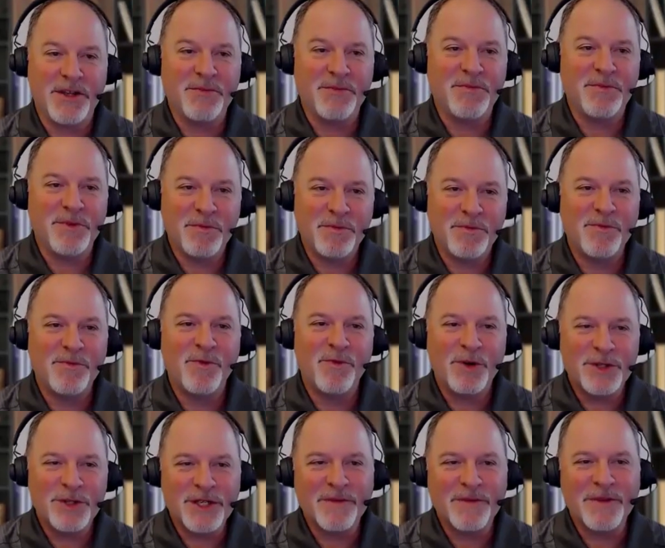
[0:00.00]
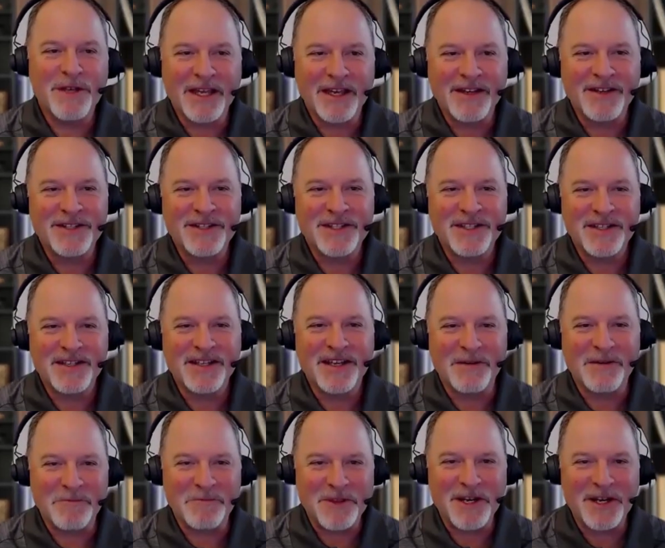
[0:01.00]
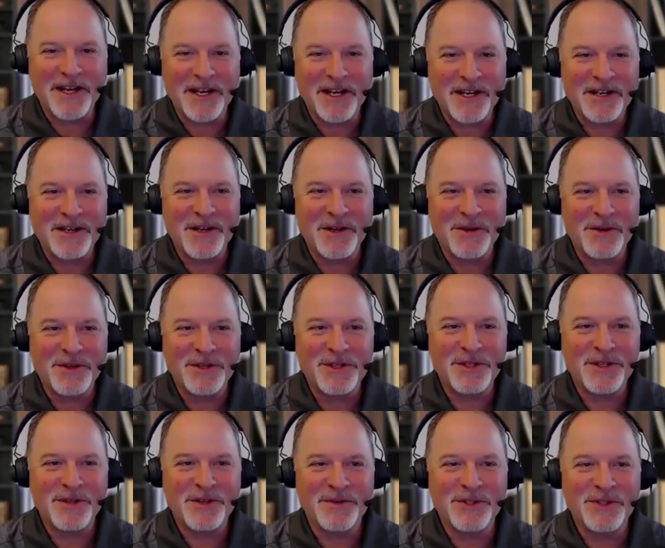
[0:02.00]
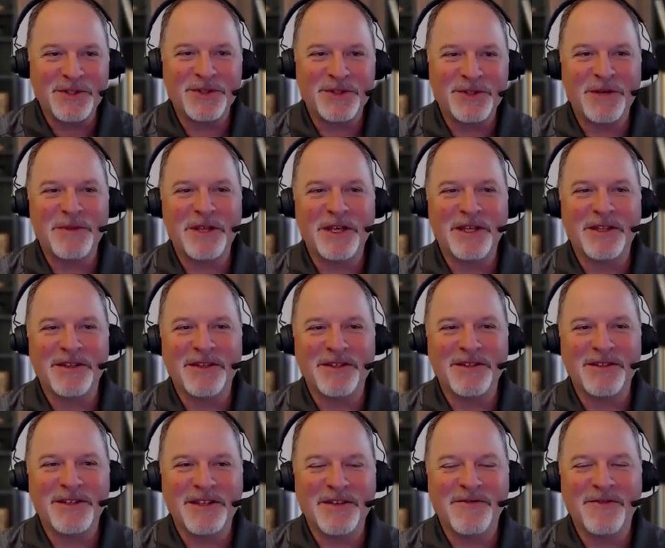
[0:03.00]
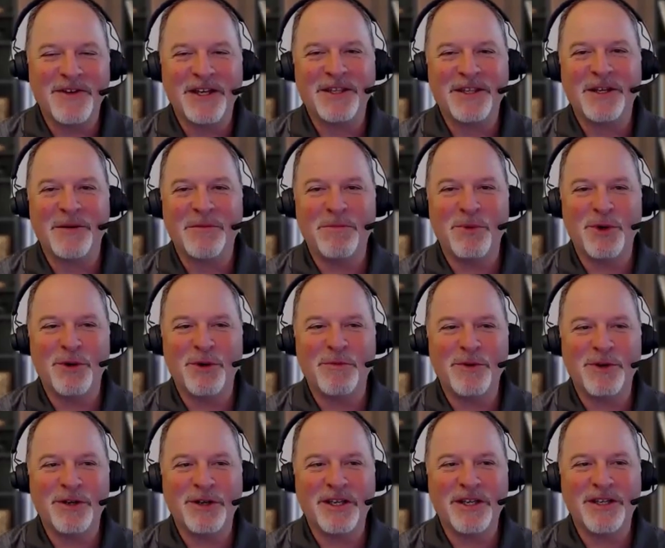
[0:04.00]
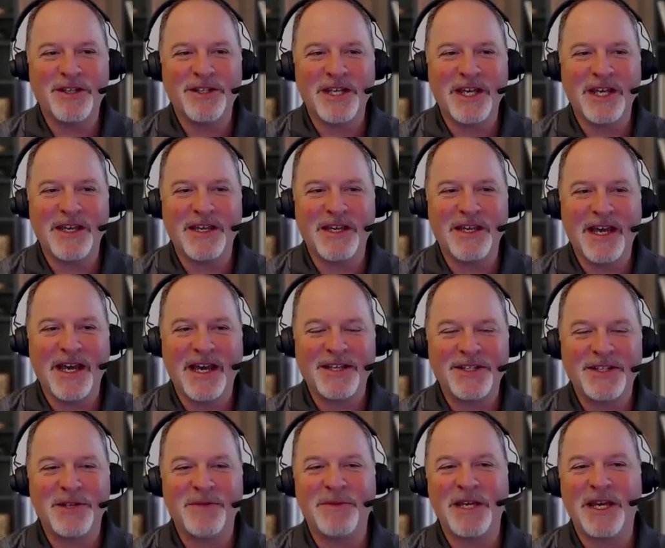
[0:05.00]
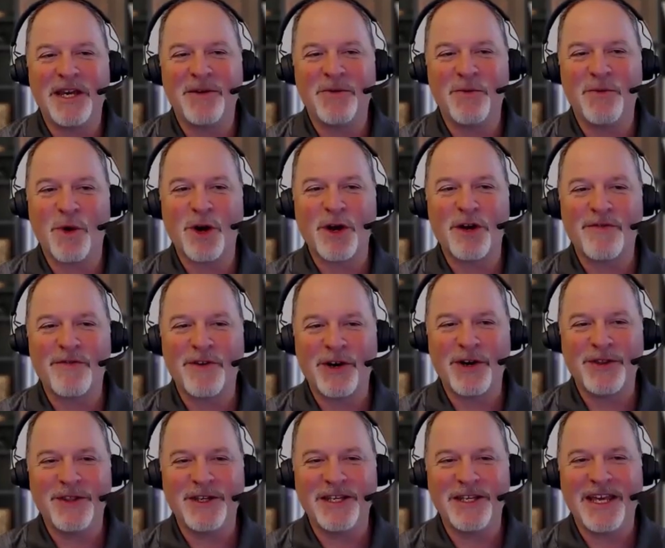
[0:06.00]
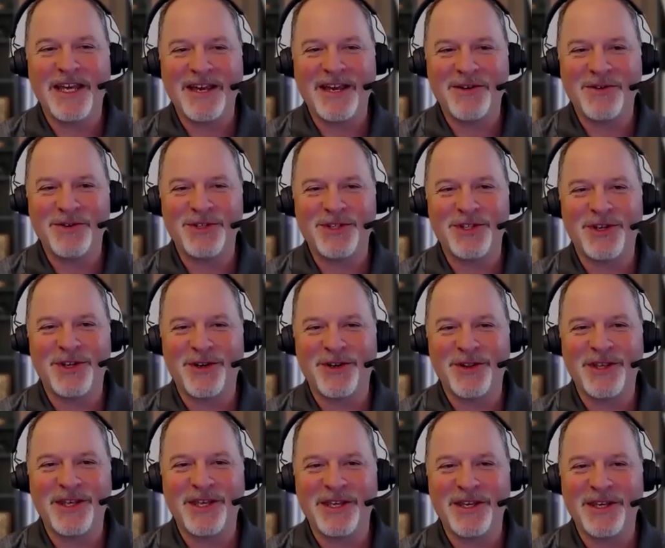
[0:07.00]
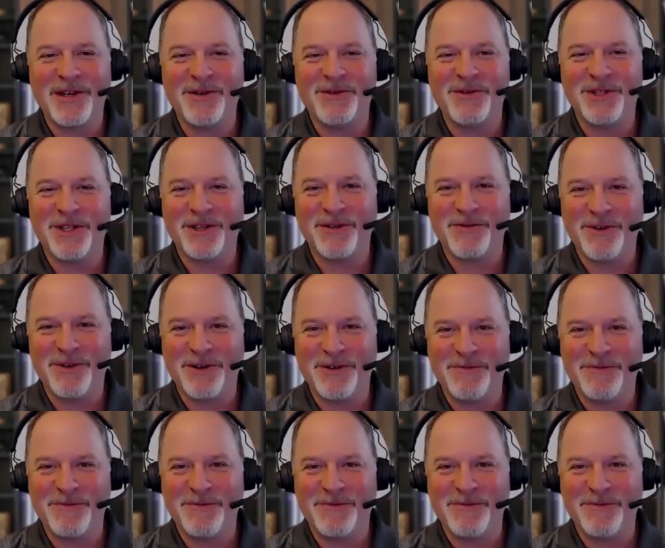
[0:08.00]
you wrote something else that I noted too, which is something to the effect that a board book has to be a work of art that caters to all the egos in the